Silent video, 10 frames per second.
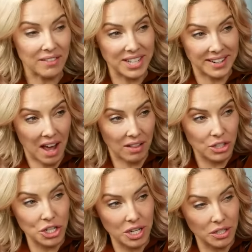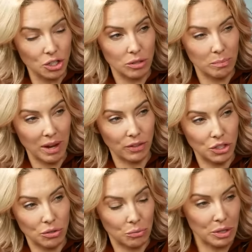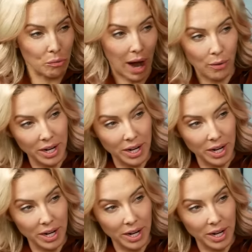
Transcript: have technology to be able to reroute